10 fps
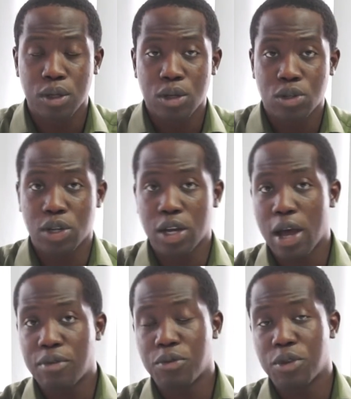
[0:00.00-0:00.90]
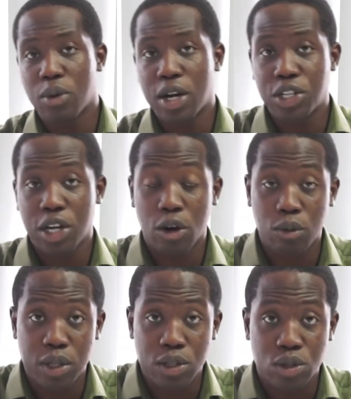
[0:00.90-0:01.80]
So there you have it, VYG. I
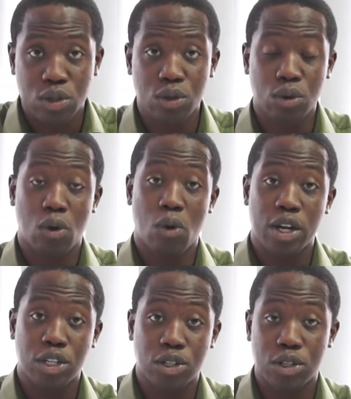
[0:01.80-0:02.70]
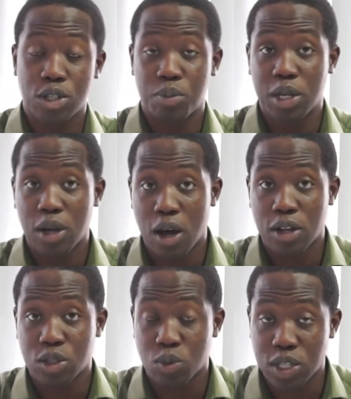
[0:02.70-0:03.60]
hope these 2 questions being
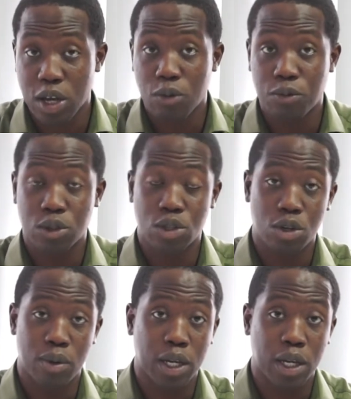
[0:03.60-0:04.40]
answered was helpful to you.